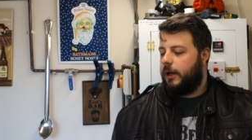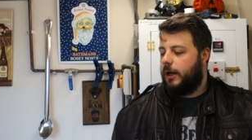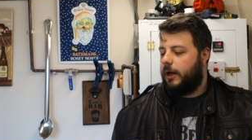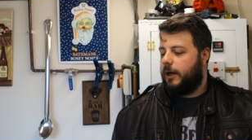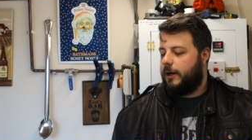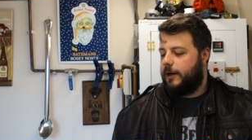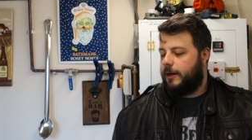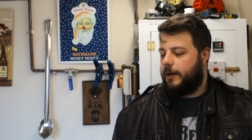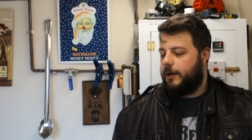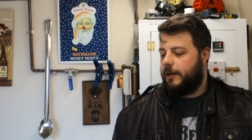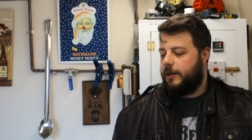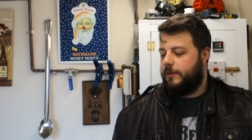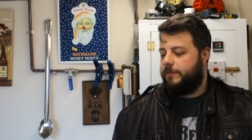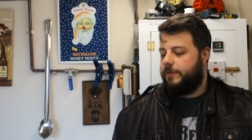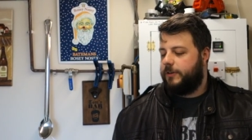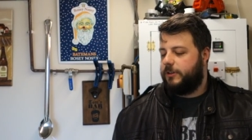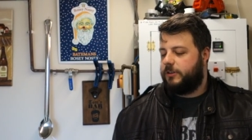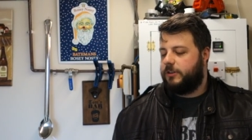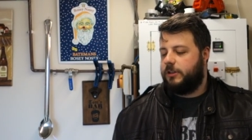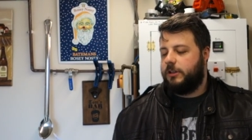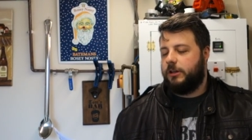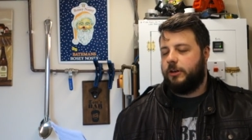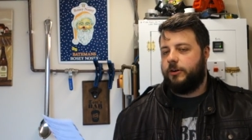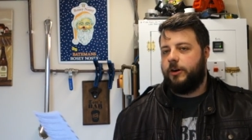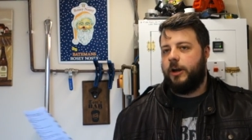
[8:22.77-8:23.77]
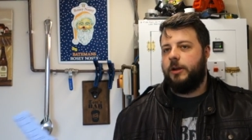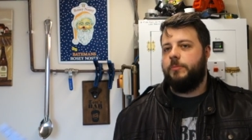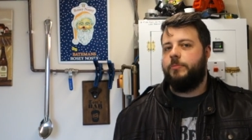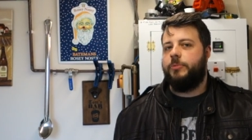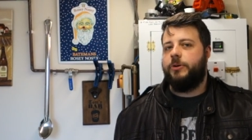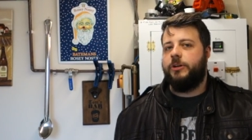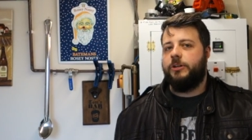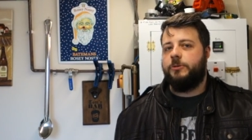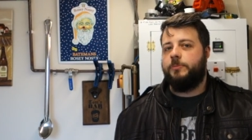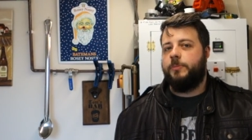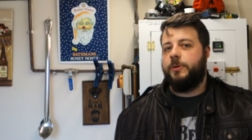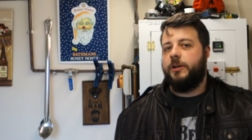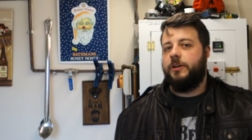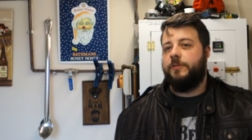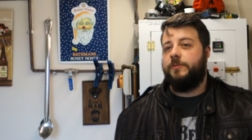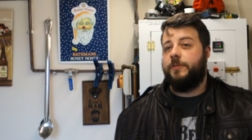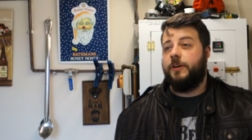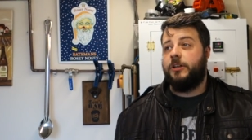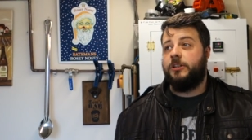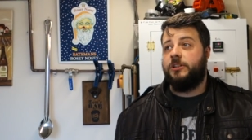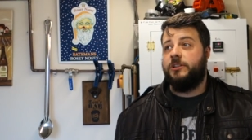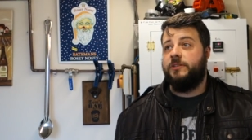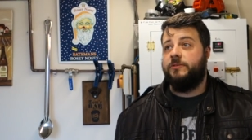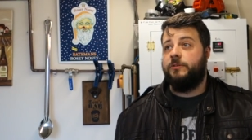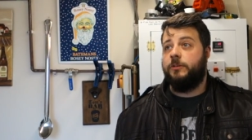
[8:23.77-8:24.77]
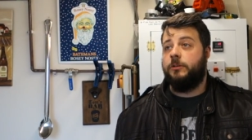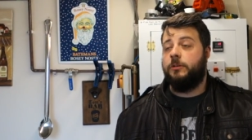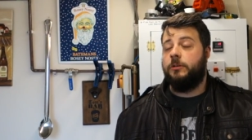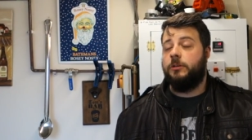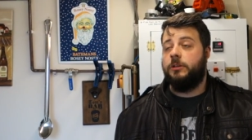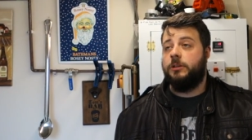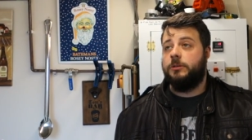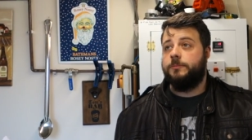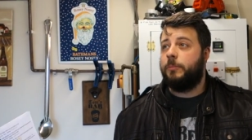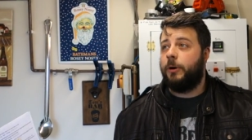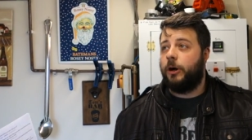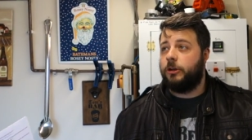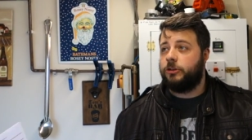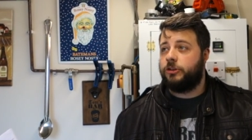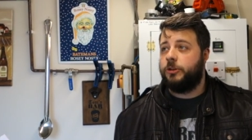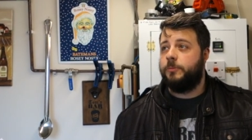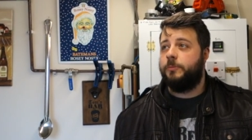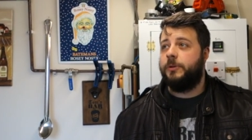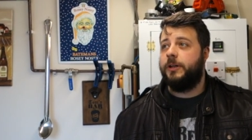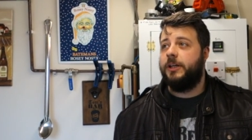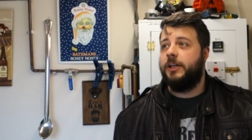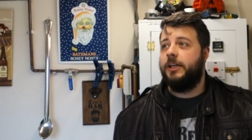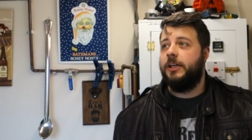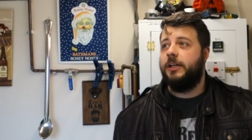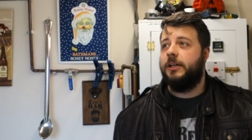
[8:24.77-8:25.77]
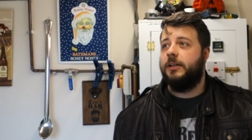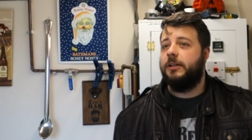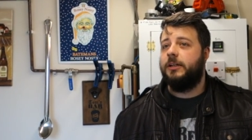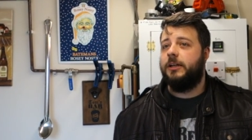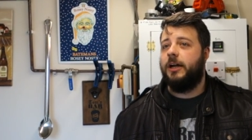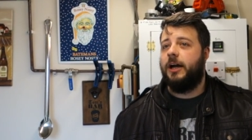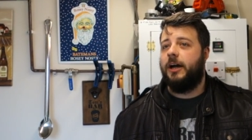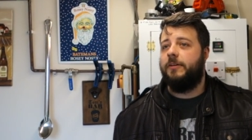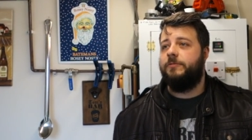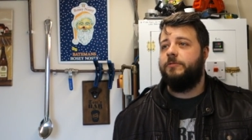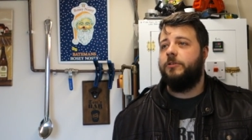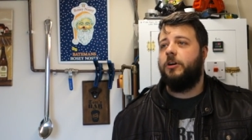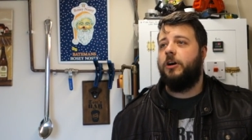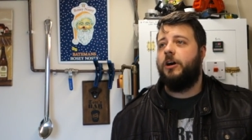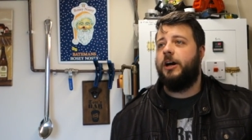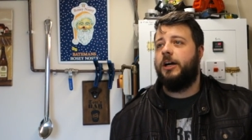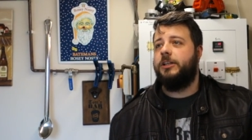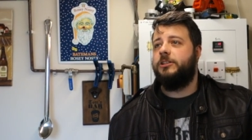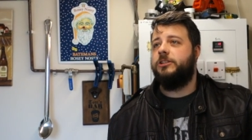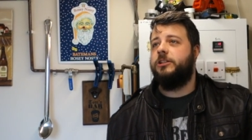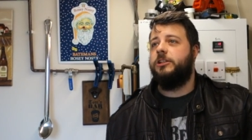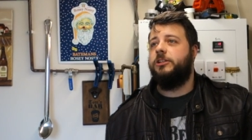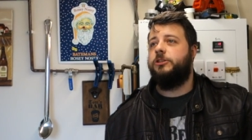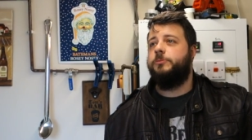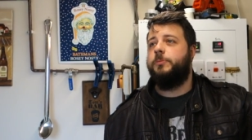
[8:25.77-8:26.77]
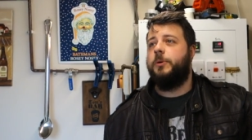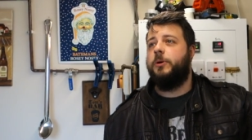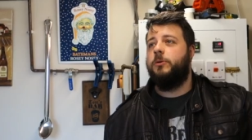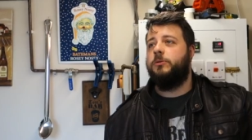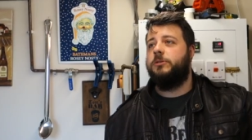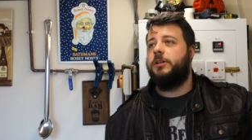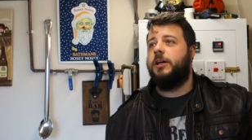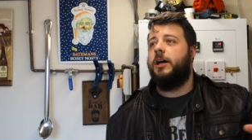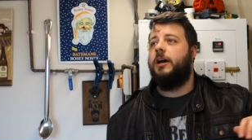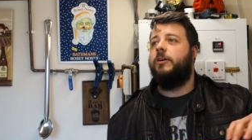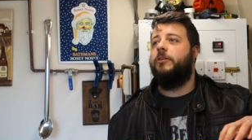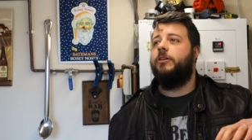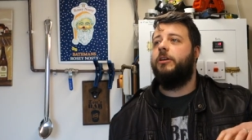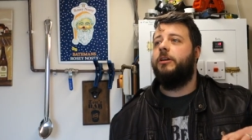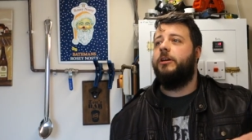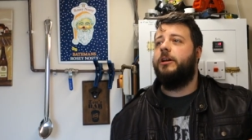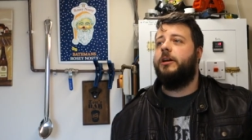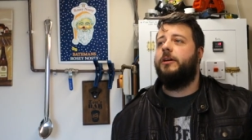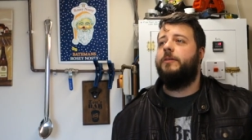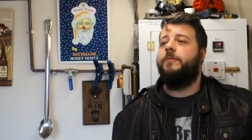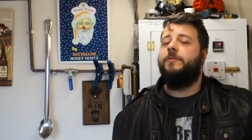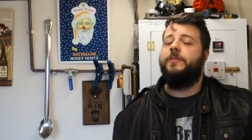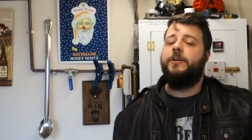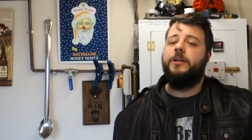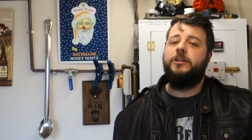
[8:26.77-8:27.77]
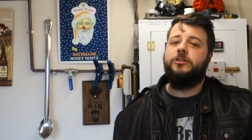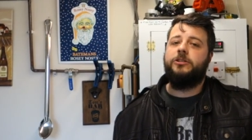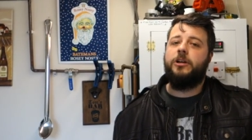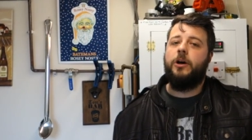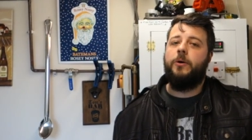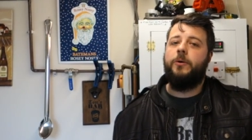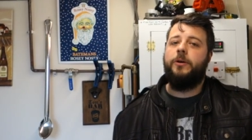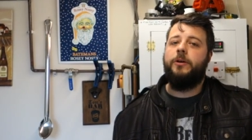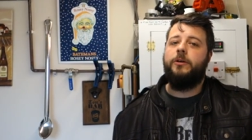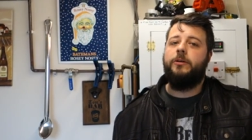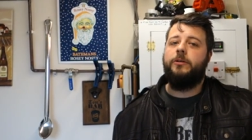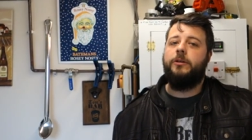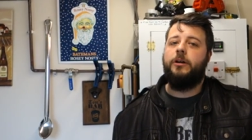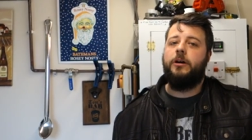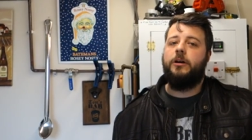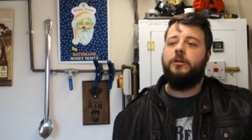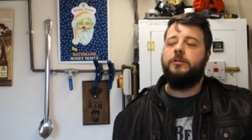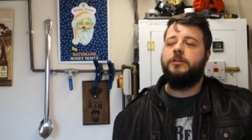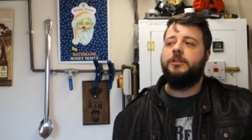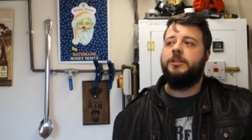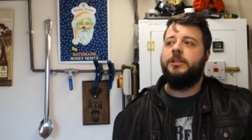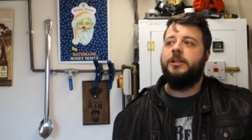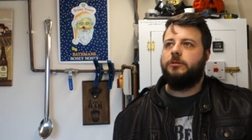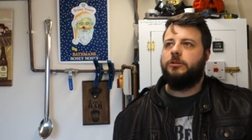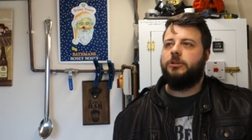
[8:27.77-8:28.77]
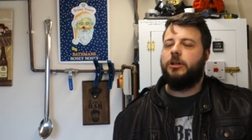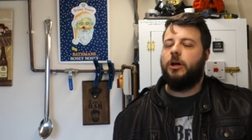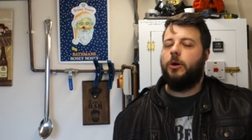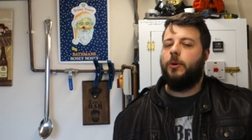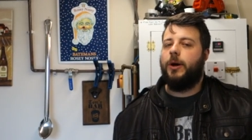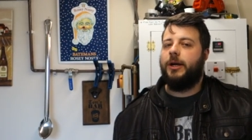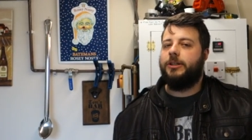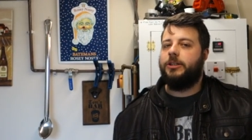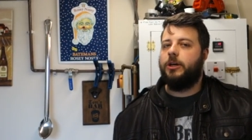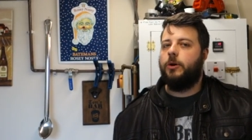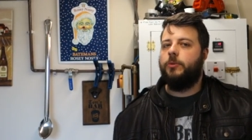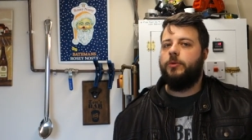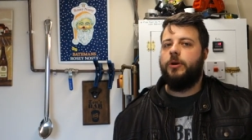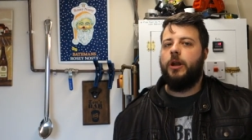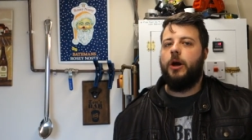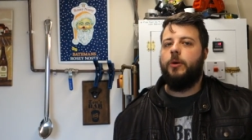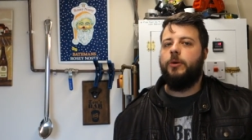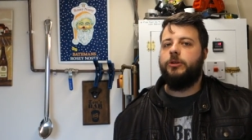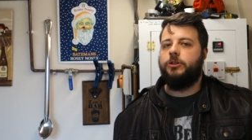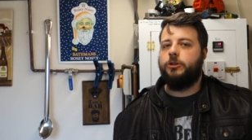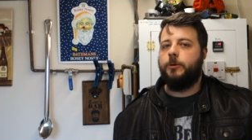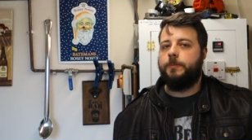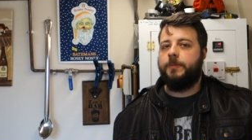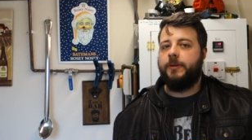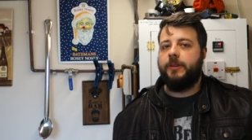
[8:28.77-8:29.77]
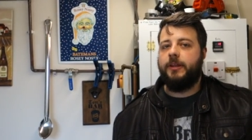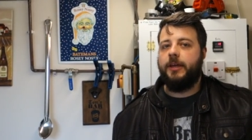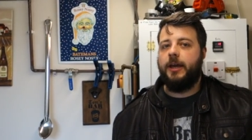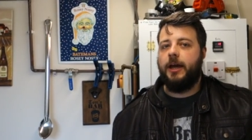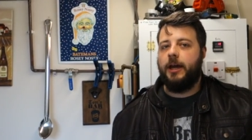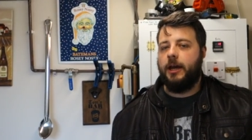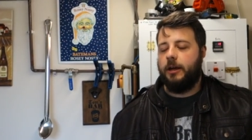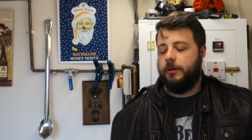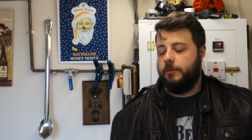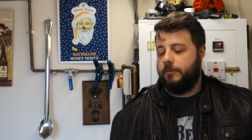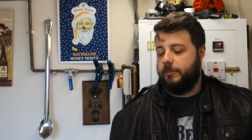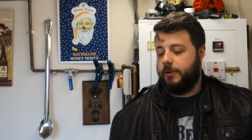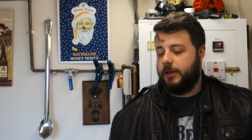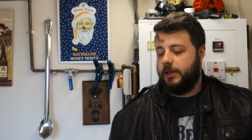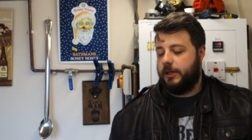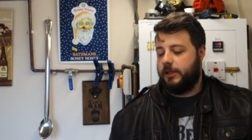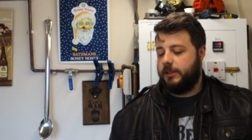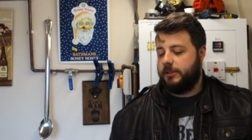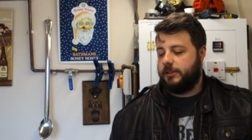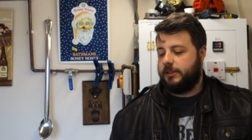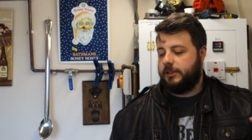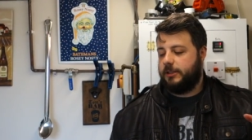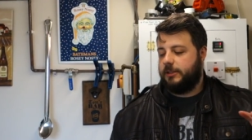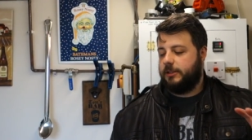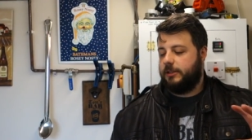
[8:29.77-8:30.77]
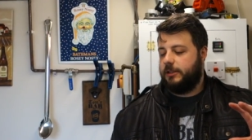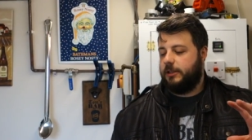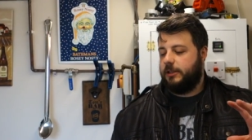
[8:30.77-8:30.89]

Uh, if it's the Great British Beer Festival, possibly. I've not actually spoke to Harry if he's going or not, so I don't know. It's up in the air at the minute.